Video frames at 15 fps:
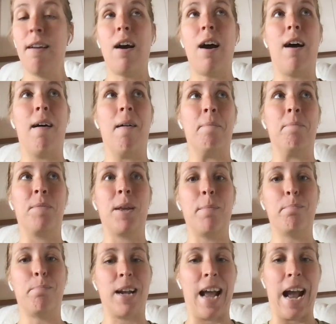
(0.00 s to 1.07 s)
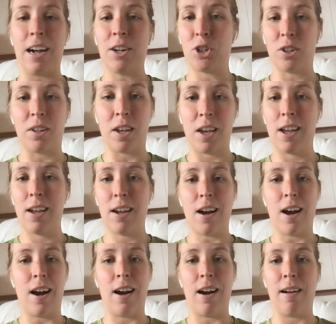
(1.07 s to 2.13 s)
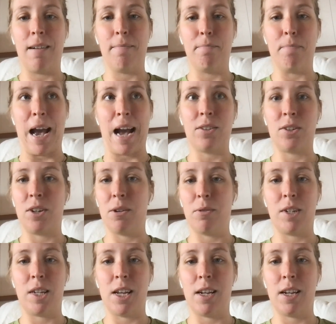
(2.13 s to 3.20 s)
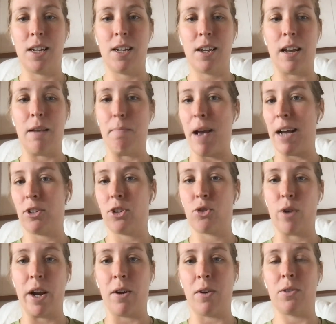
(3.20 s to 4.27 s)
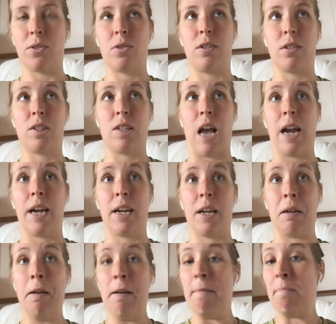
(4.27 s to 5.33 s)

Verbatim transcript: but actually Mass DOT and Mass Trails decided